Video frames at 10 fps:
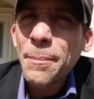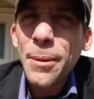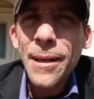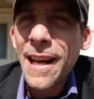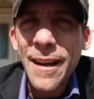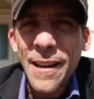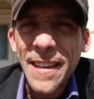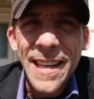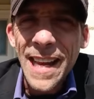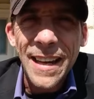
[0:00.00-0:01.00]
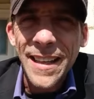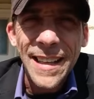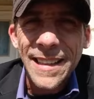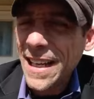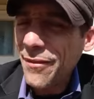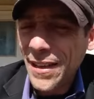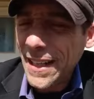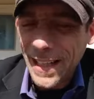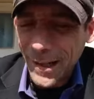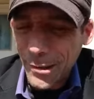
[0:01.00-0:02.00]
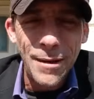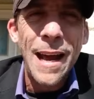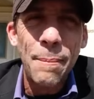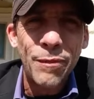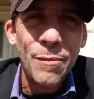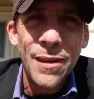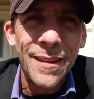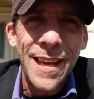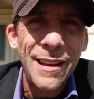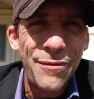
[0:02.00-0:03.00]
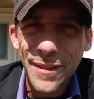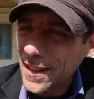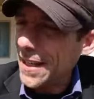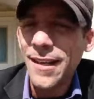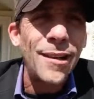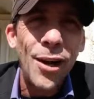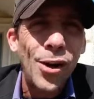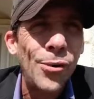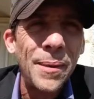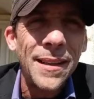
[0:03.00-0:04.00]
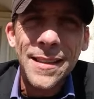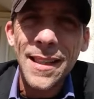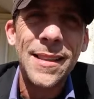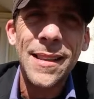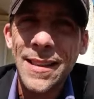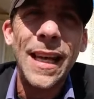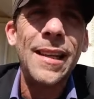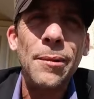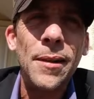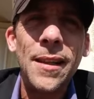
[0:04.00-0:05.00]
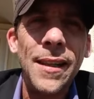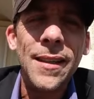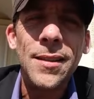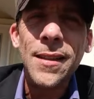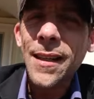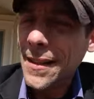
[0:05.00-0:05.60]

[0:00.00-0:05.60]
Put out all the negativity and crap from your life and let it go because that's exactly what it is